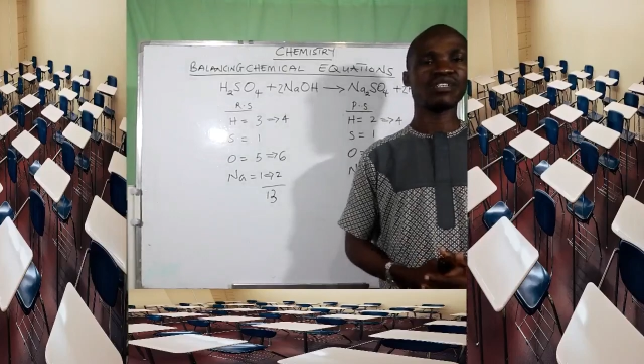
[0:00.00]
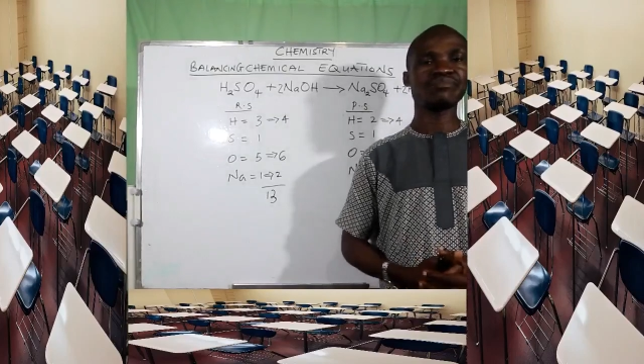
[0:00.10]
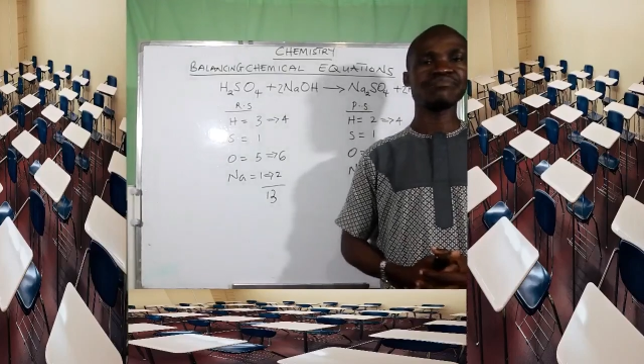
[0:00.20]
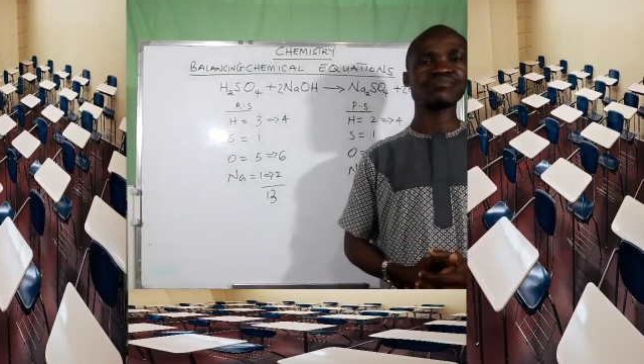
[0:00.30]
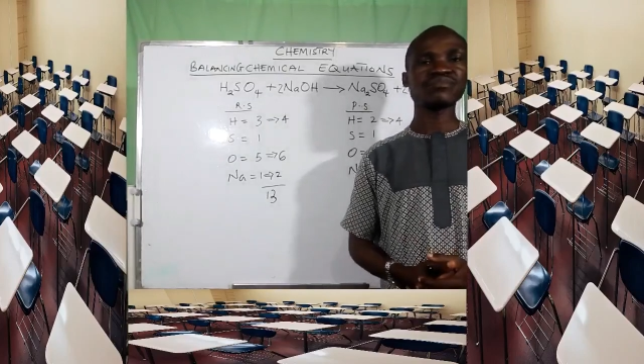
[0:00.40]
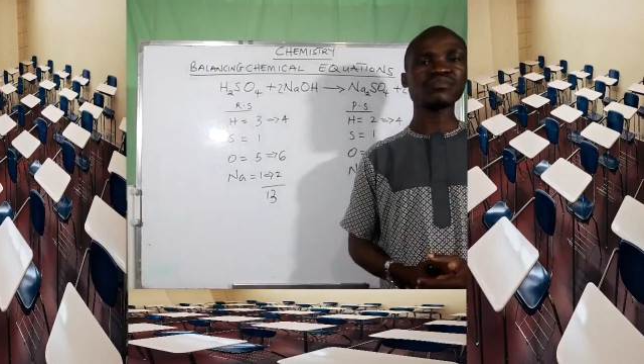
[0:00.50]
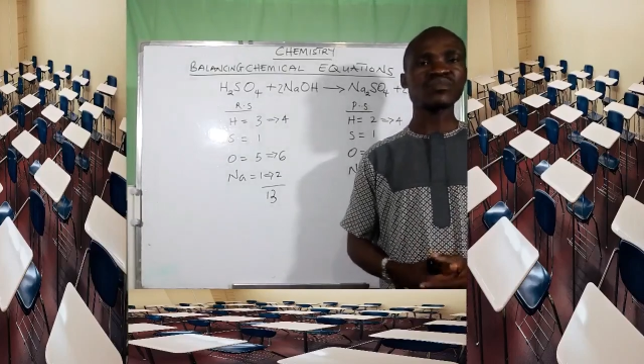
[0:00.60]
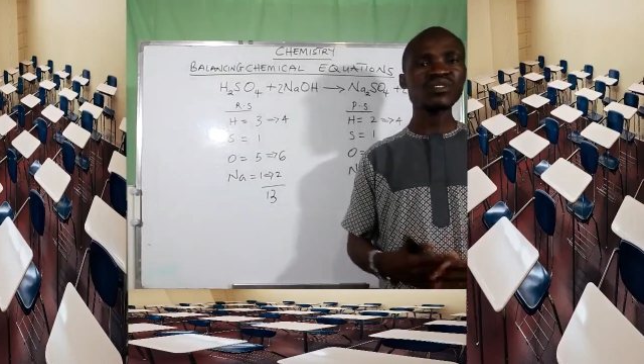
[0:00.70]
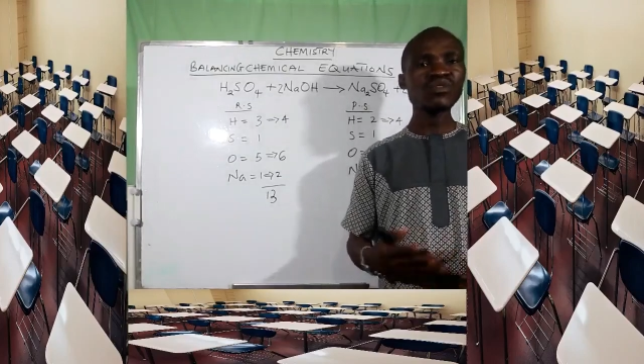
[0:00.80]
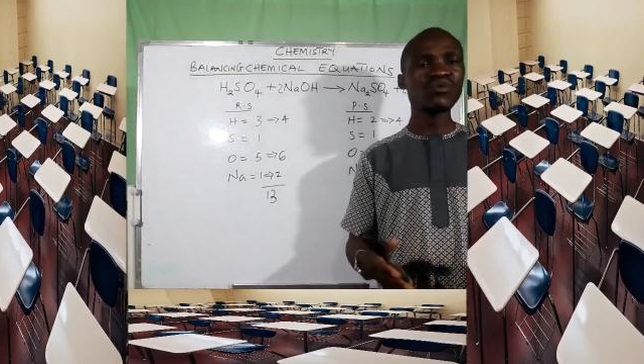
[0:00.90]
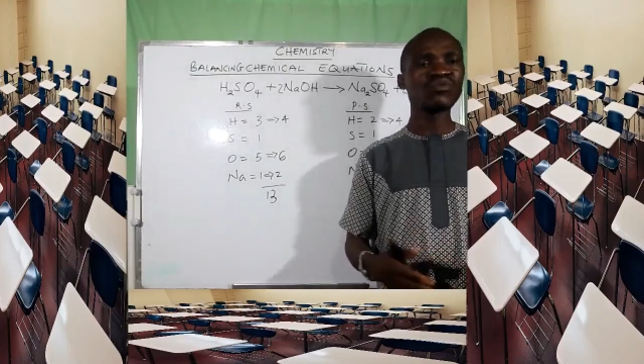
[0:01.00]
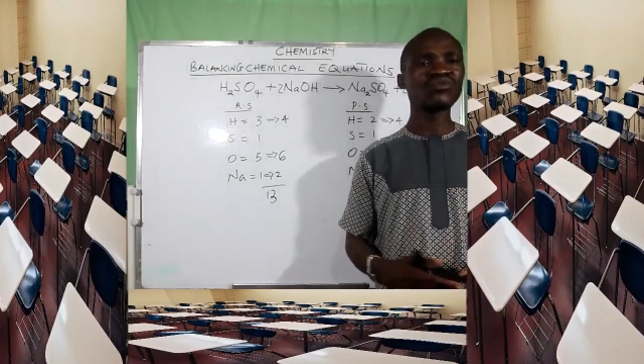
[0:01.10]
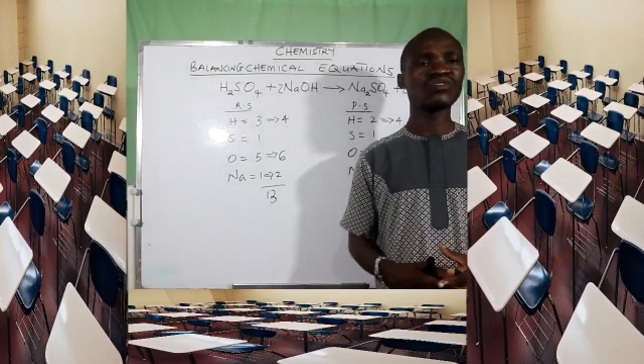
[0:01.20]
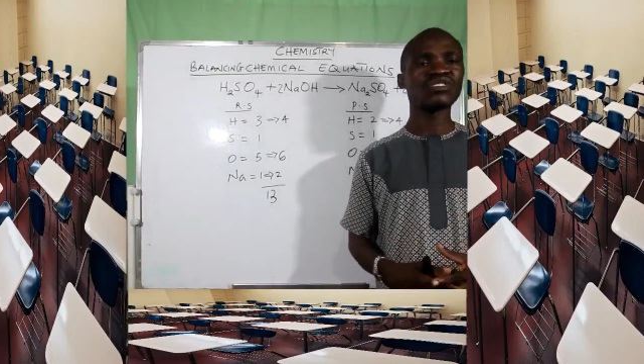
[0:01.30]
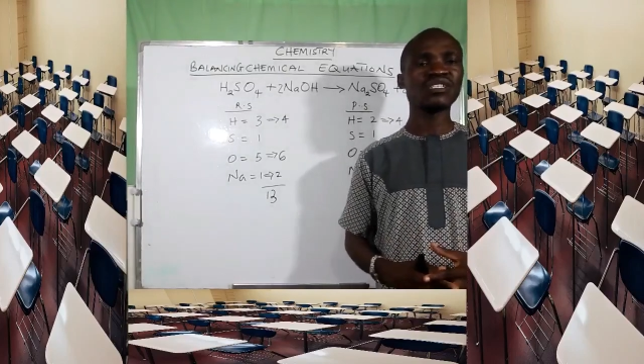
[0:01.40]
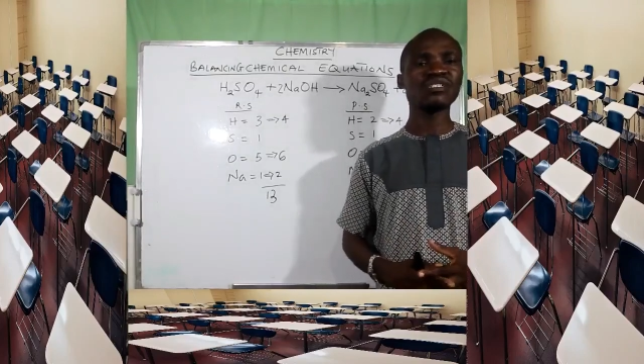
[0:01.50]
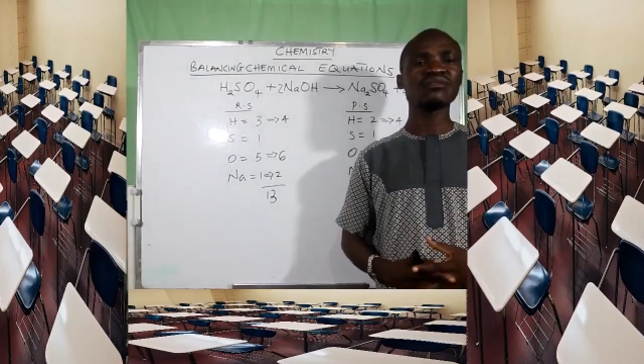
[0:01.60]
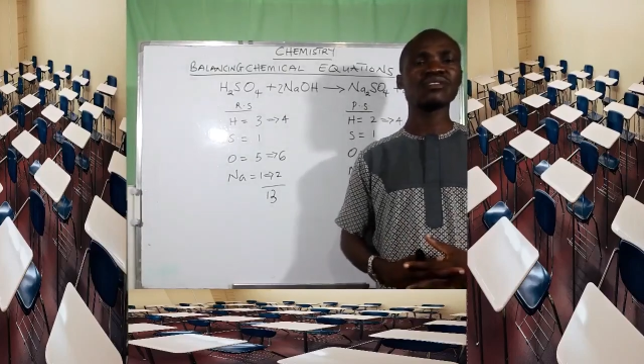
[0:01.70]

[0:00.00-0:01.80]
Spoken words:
come, we'll still